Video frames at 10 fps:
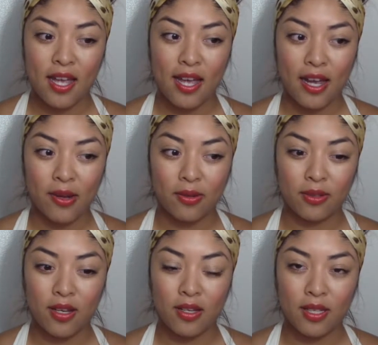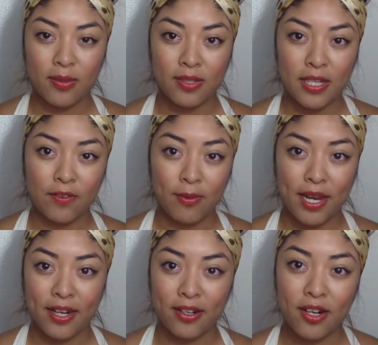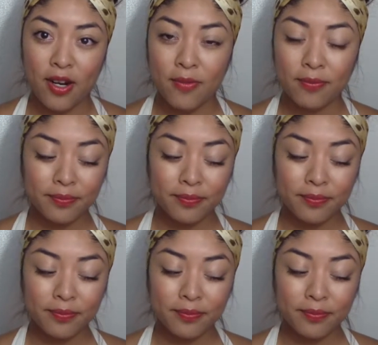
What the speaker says: how long it would take for my hair to grow.